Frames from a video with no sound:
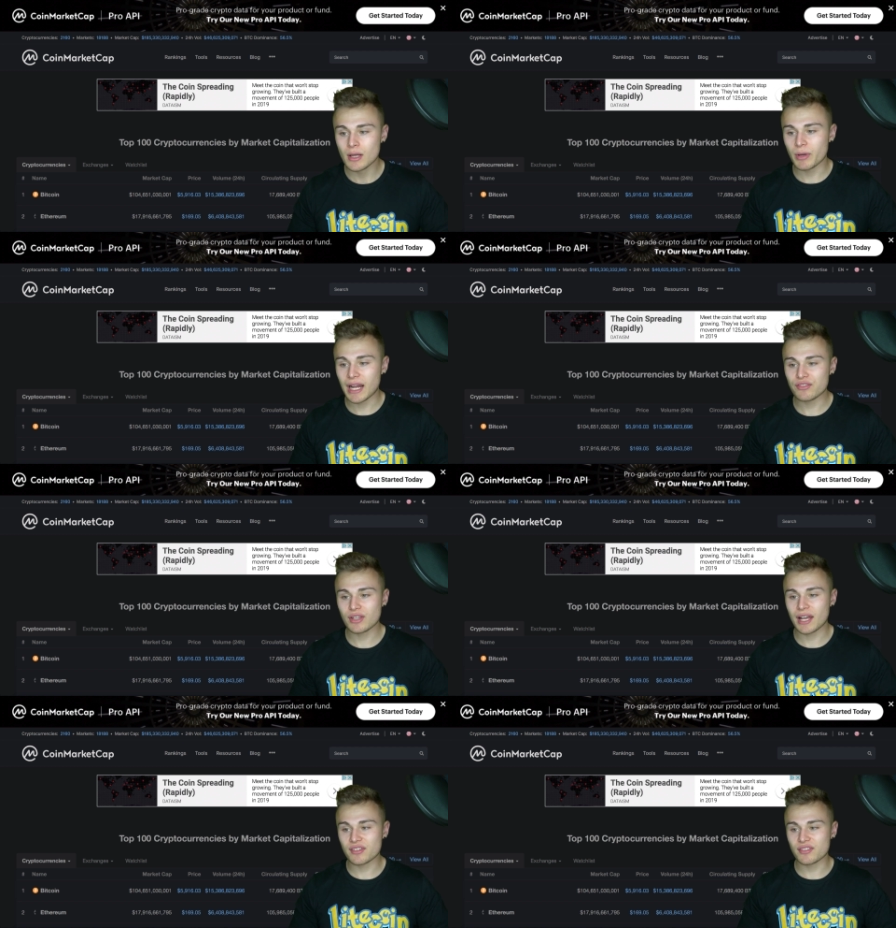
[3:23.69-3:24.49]
But as
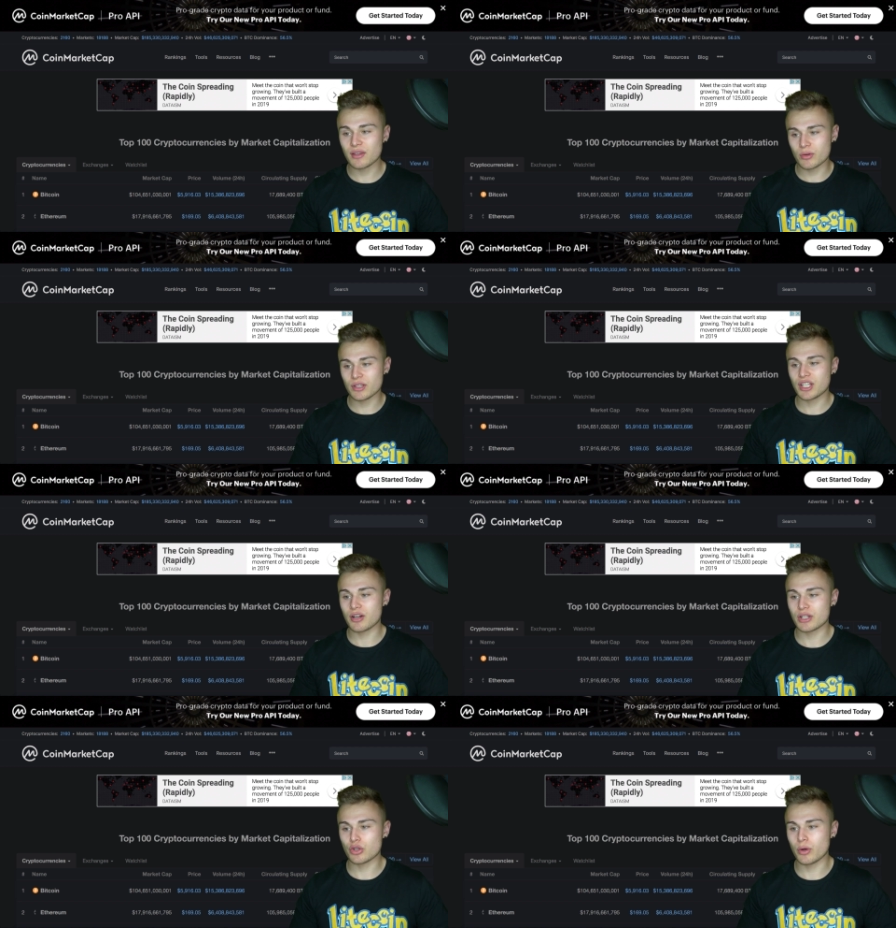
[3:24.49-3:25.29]
you guys can see, we're on the
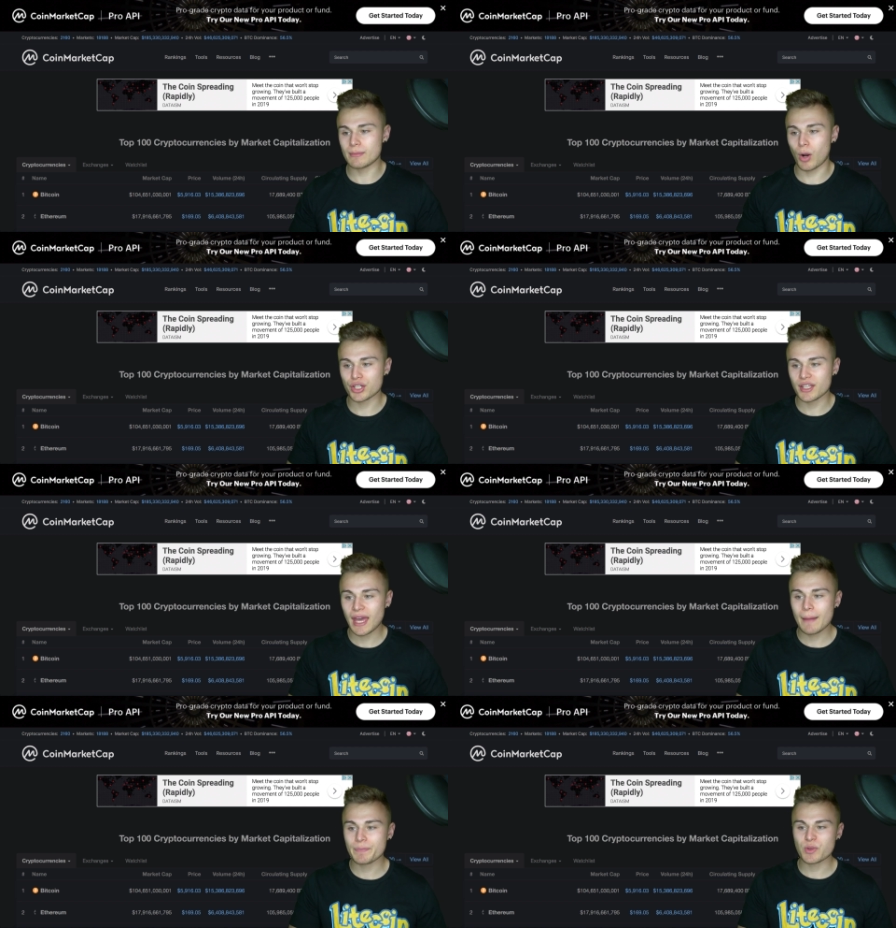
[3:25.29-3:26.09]
current coin market
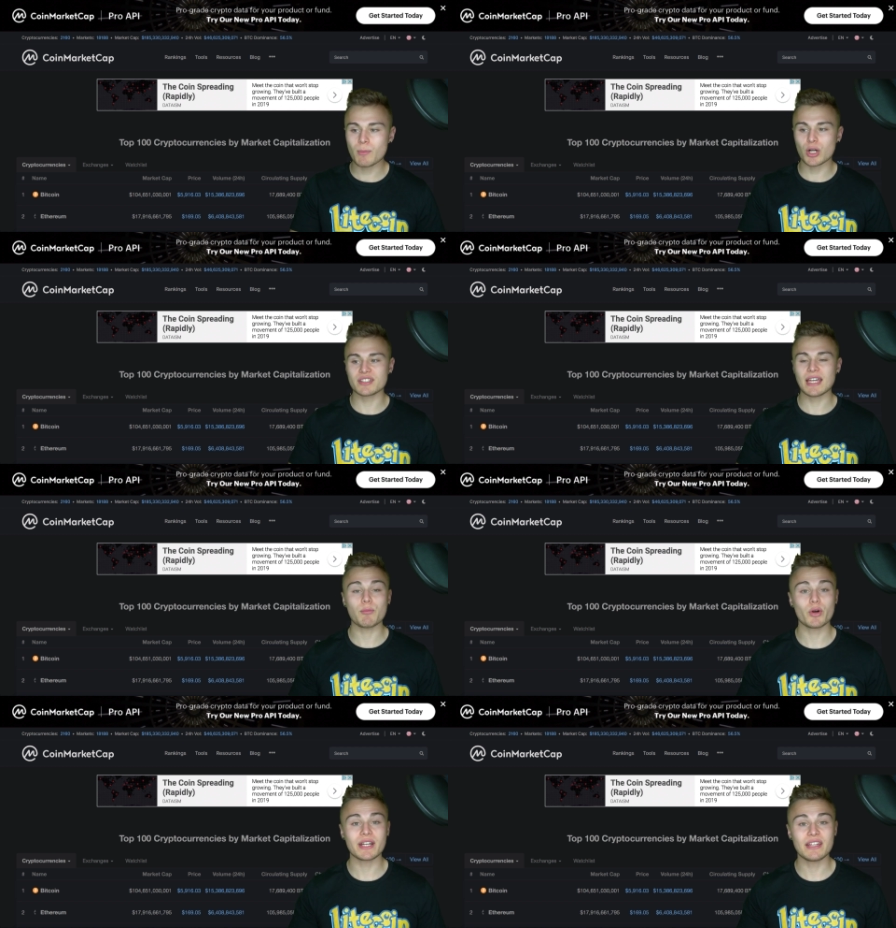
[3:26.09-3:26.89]
cap. Market
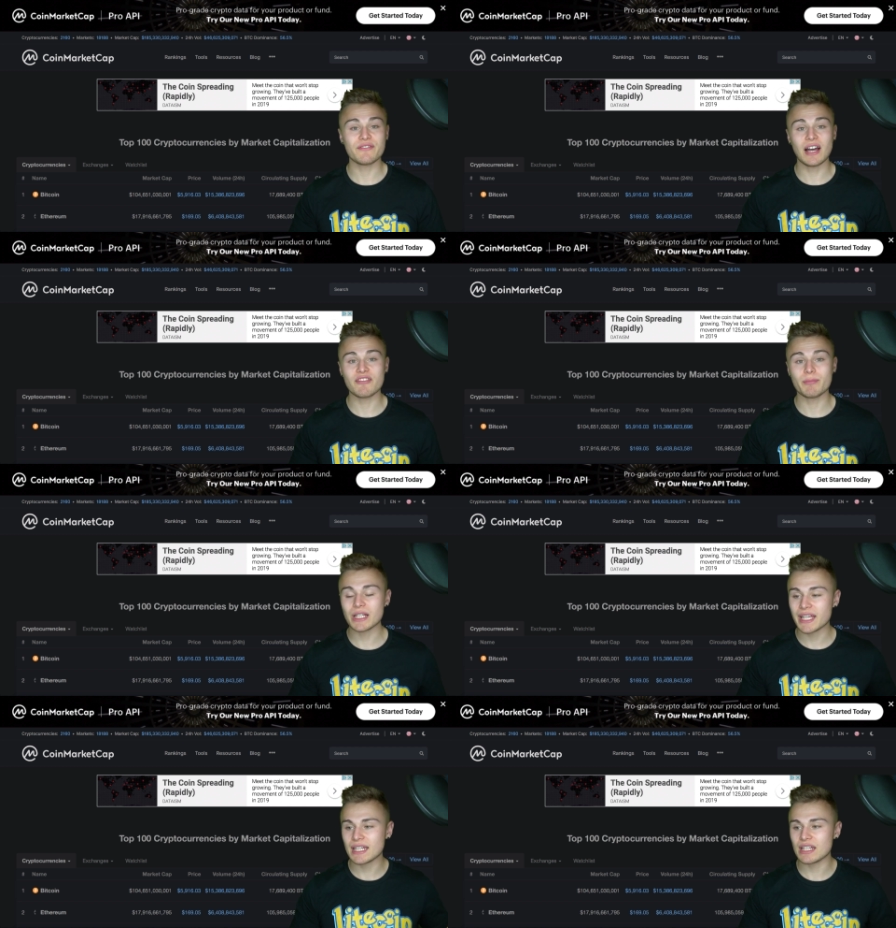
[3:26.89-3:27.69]
cap 185
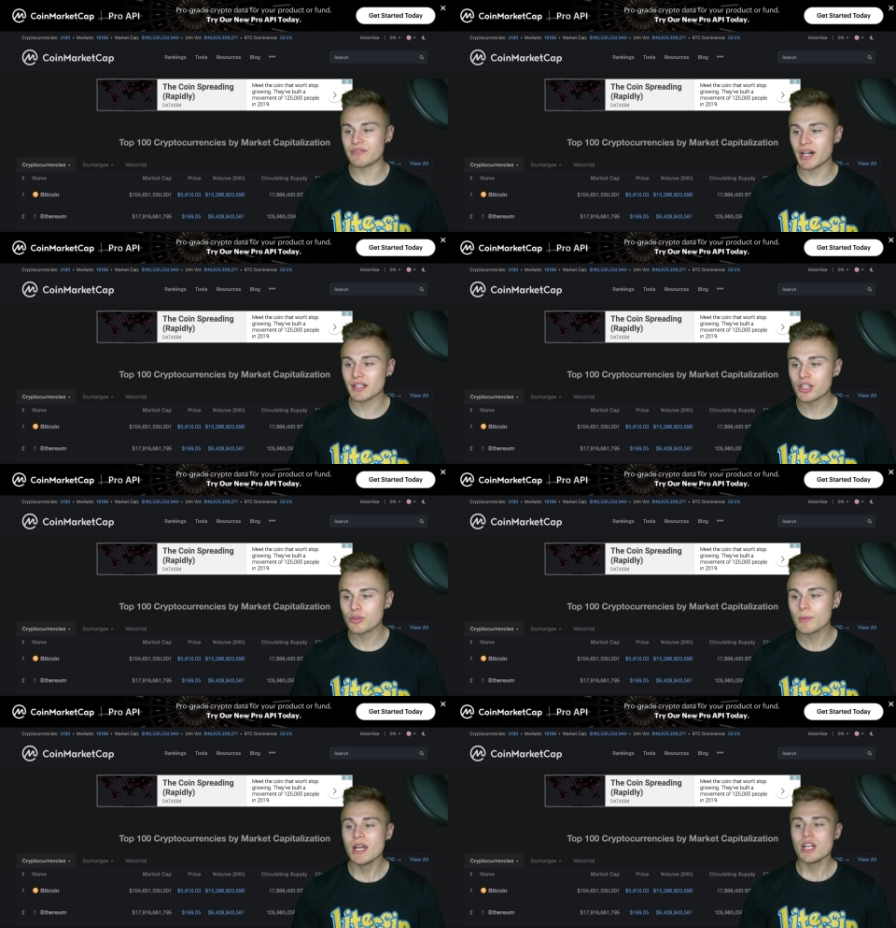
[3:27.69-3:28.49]
billion in
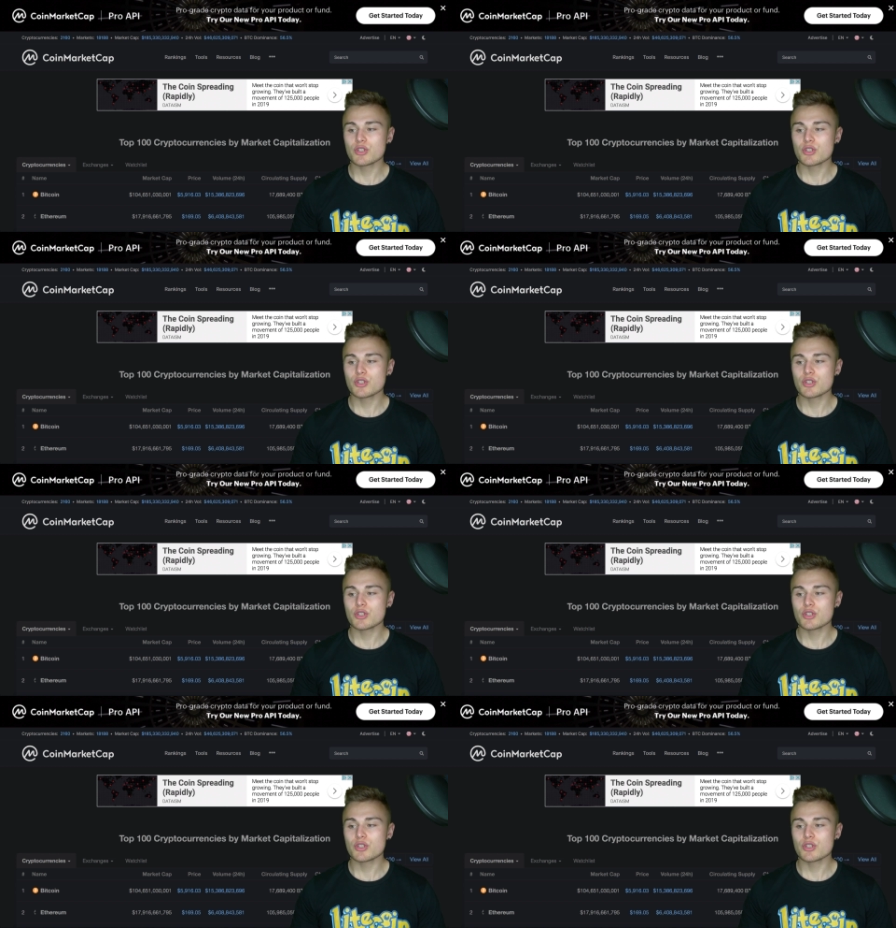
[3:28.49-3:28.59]
volume.